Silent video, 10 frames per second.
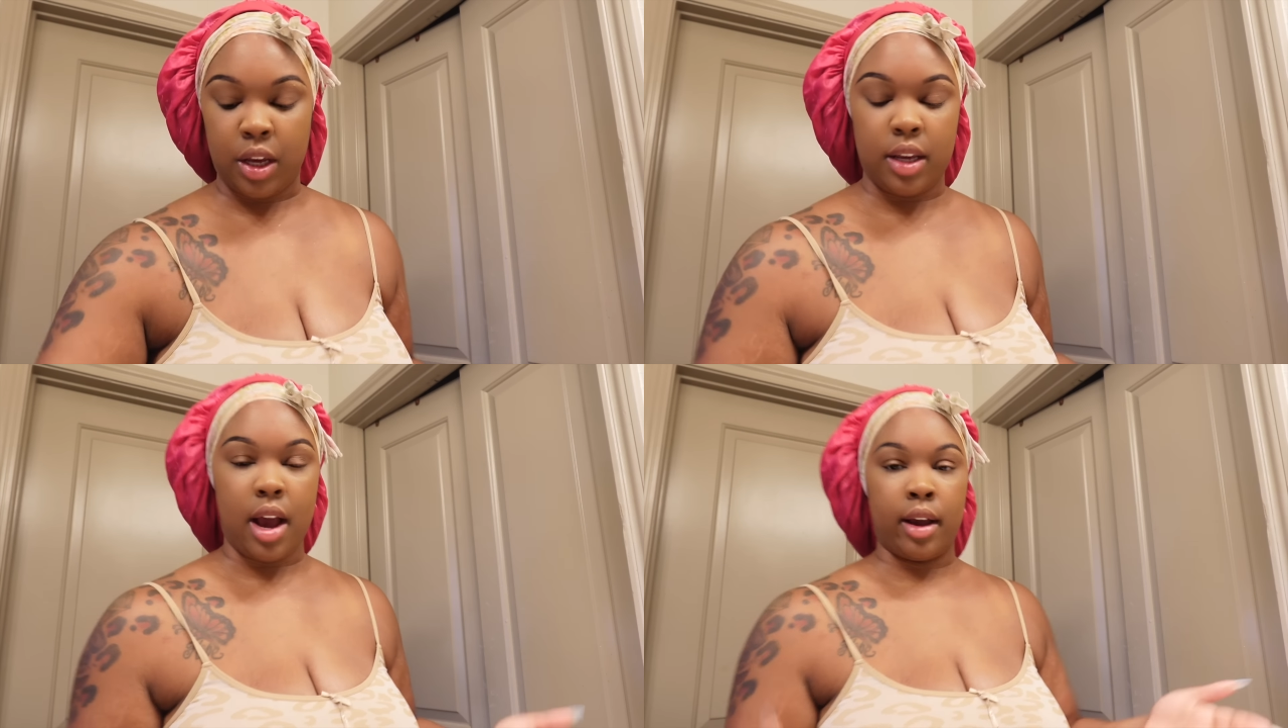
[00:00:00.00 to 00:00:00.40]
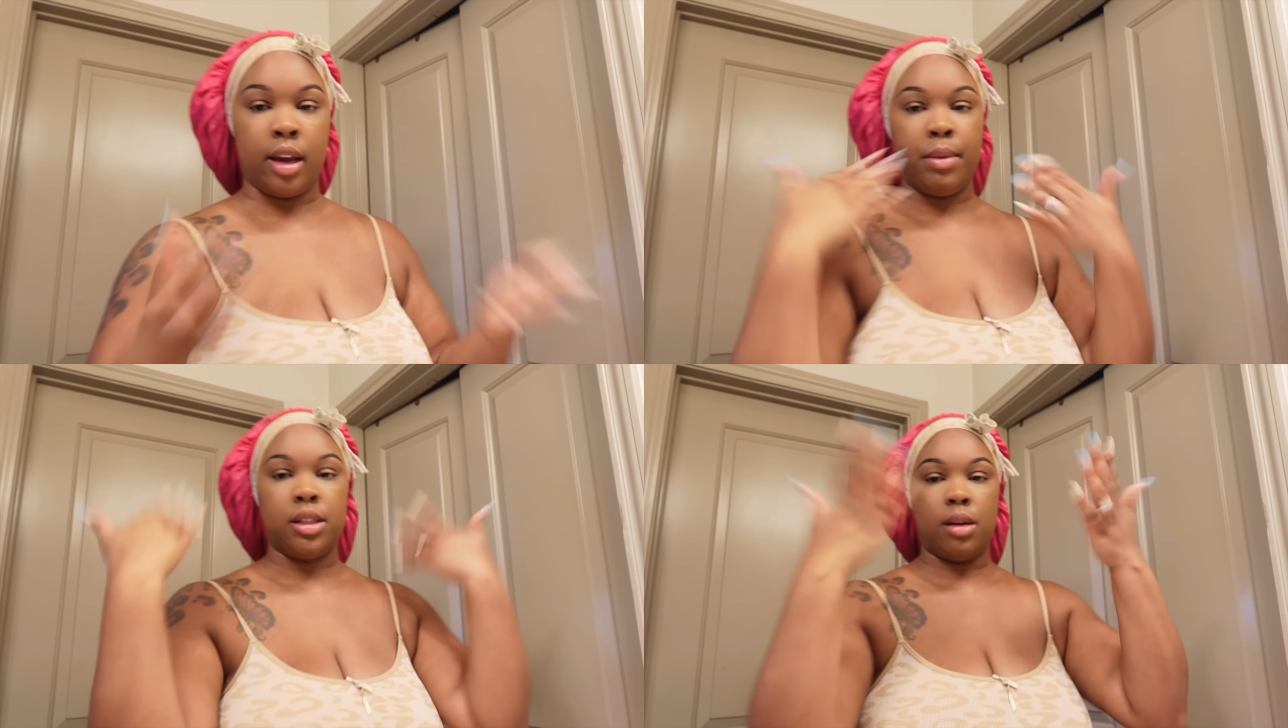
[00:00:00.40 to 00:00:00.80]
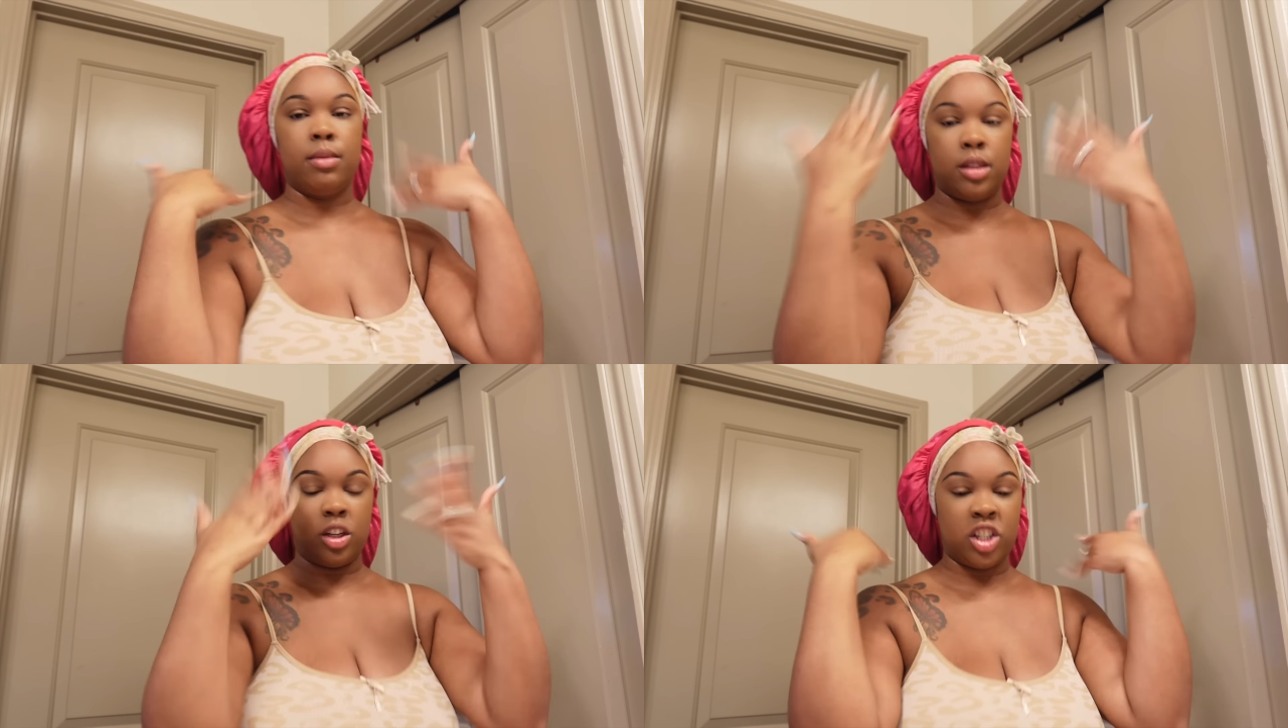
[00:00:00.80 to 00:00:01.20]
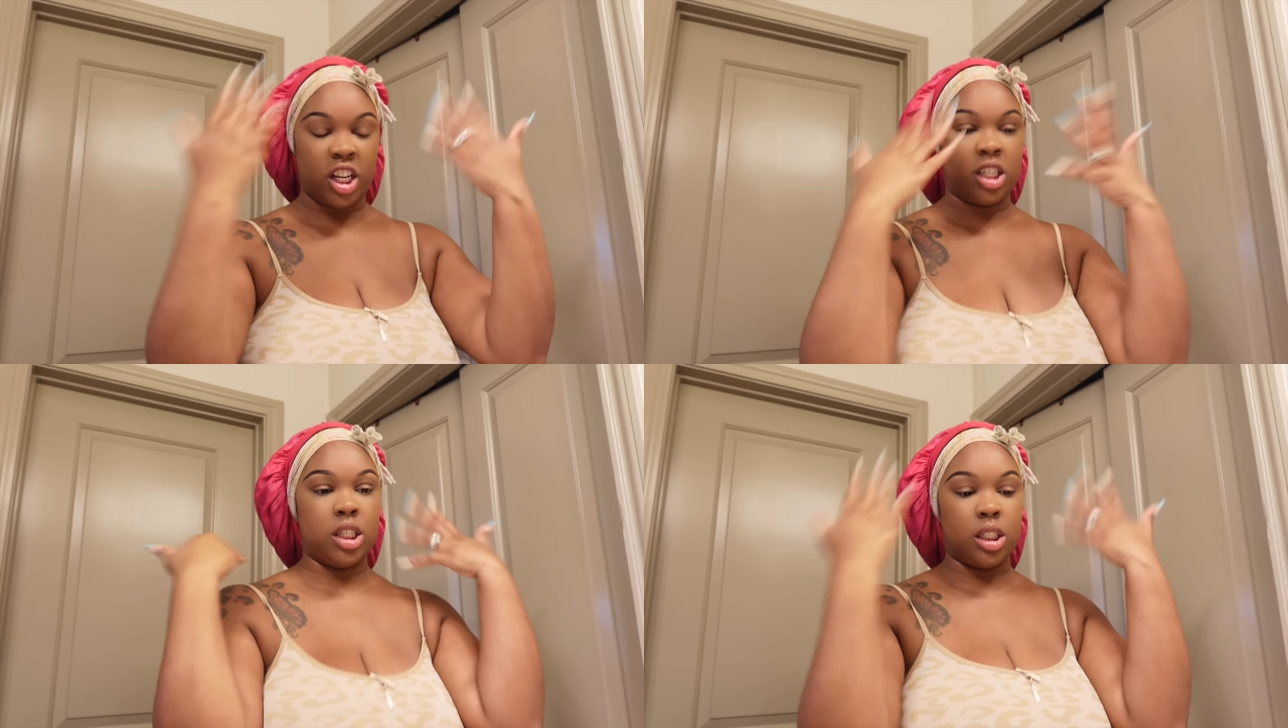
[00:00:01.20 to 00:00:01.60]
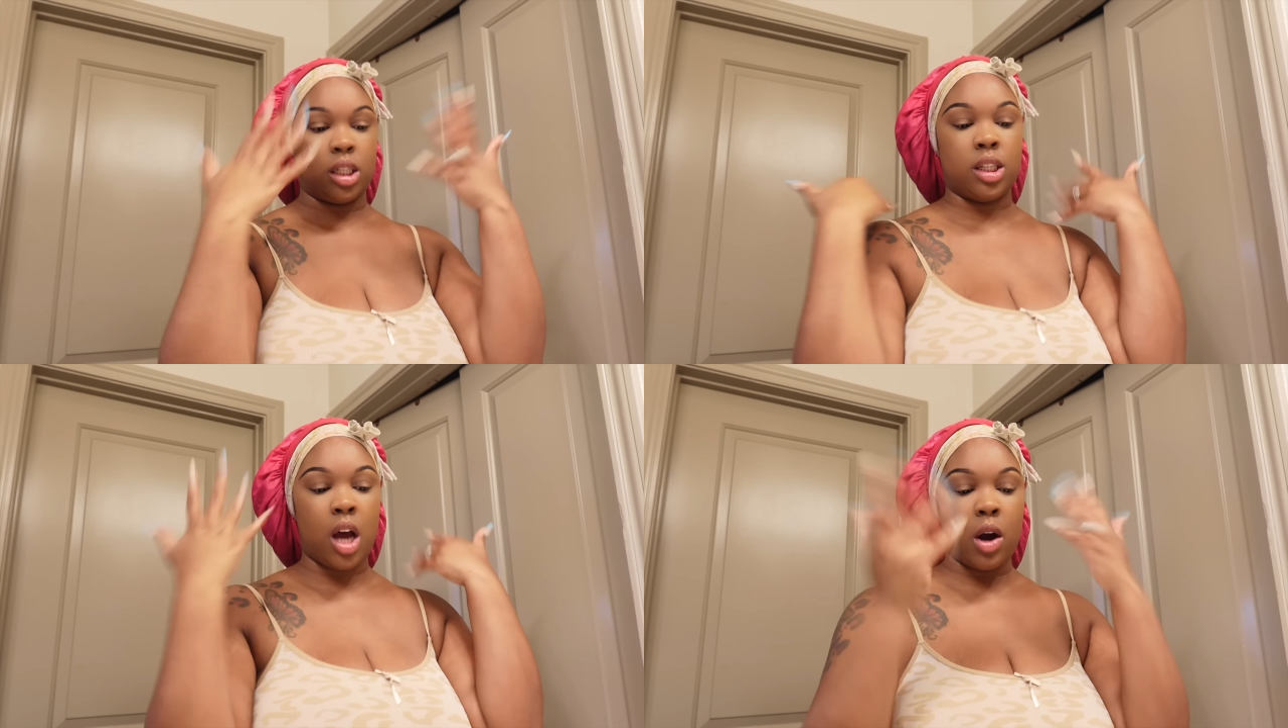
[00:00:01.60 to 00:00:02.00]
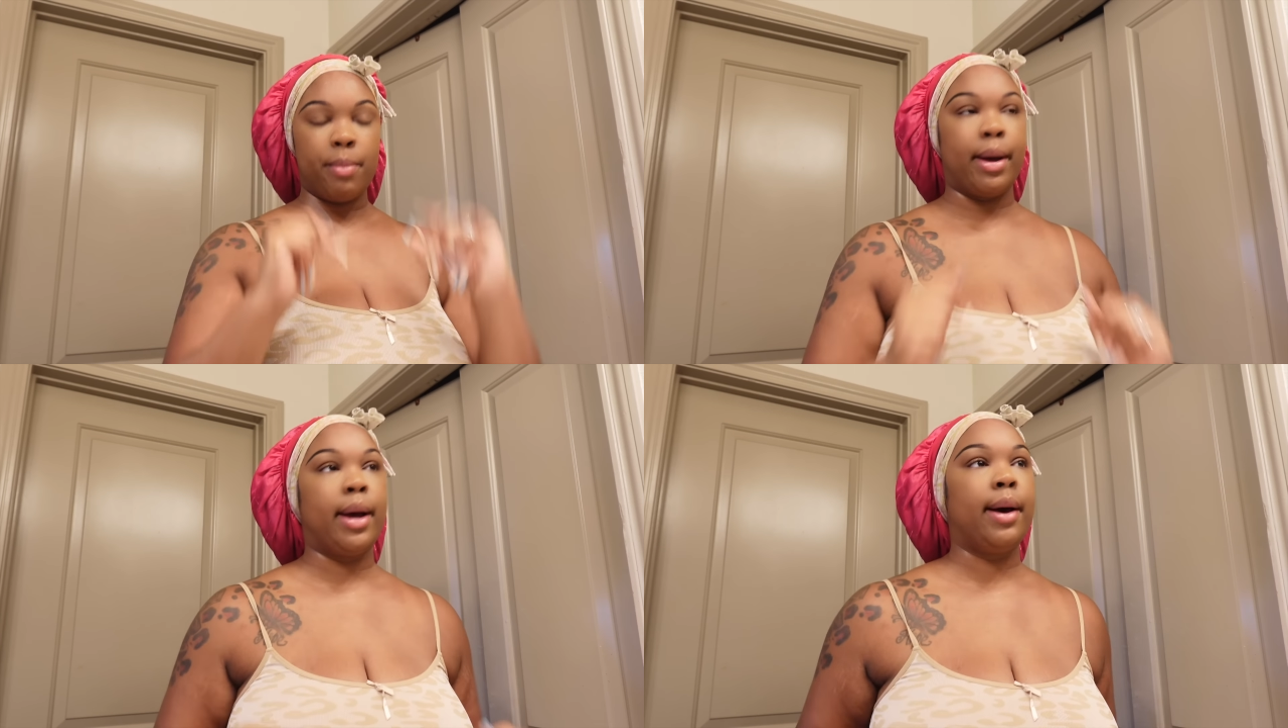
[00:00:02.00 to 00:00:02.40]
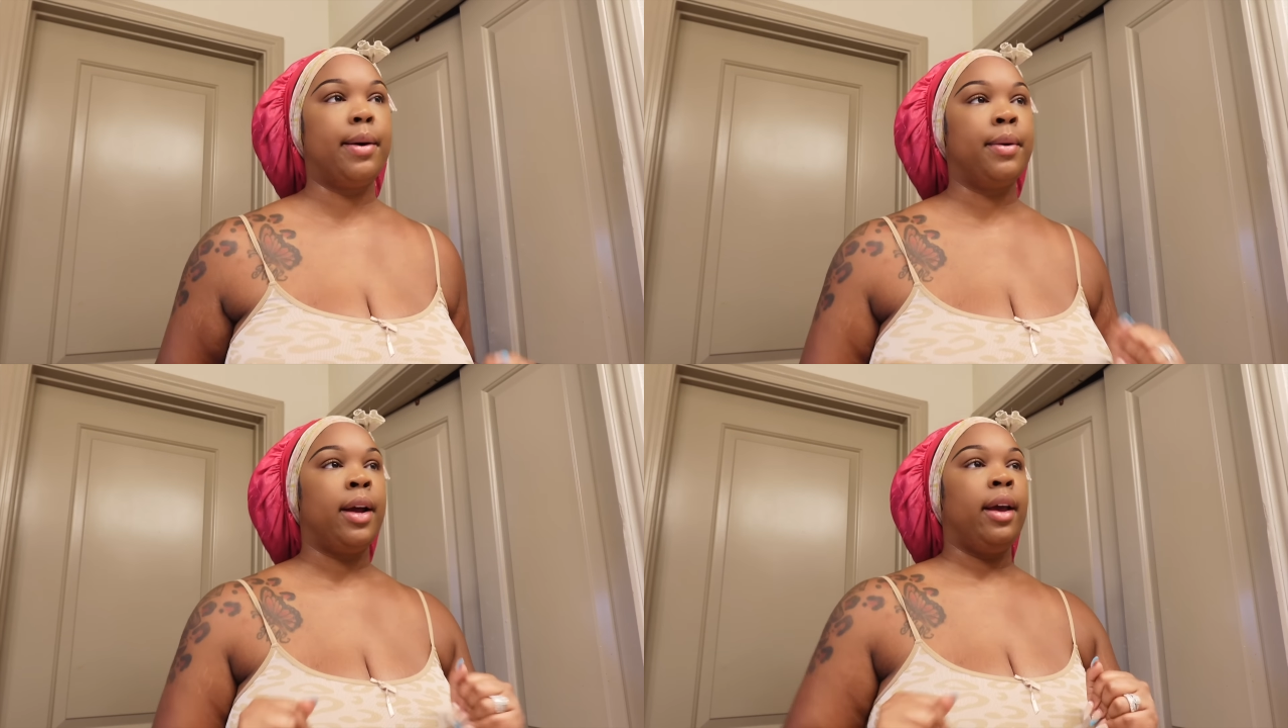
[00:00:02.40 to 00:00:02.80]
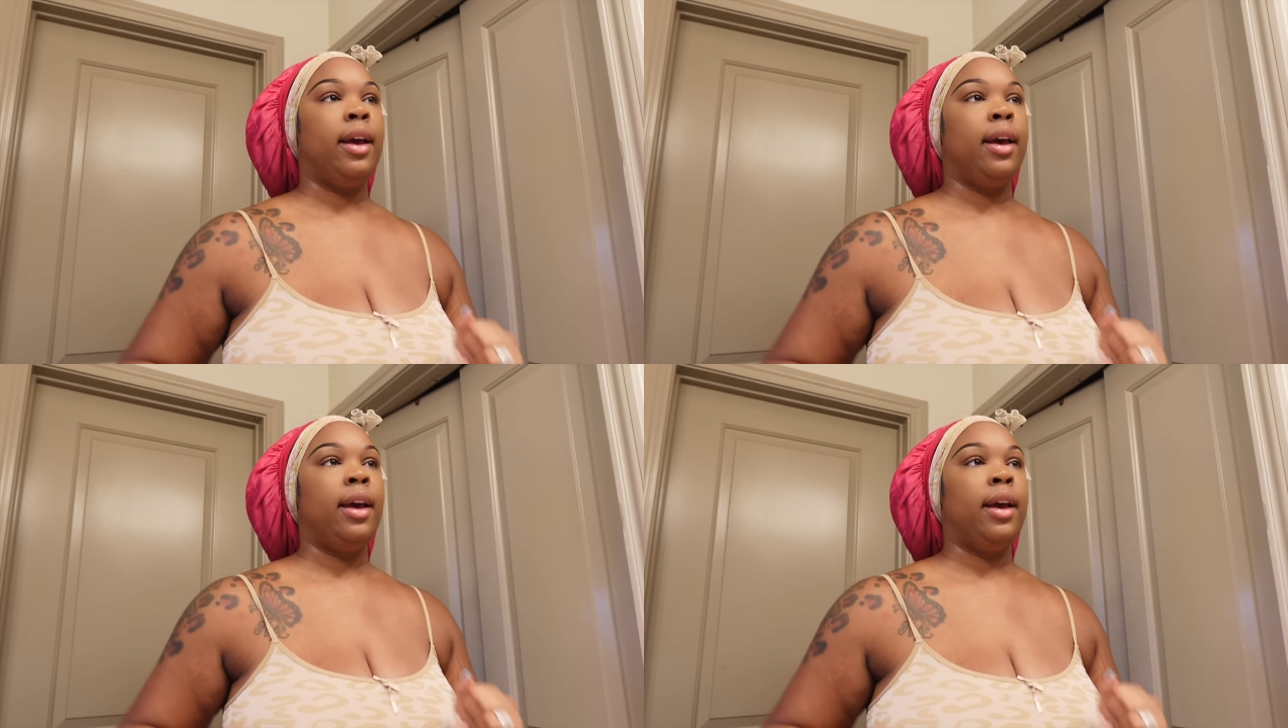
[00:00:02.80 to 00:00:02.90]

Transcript: y'all can give me some suggestions to talk about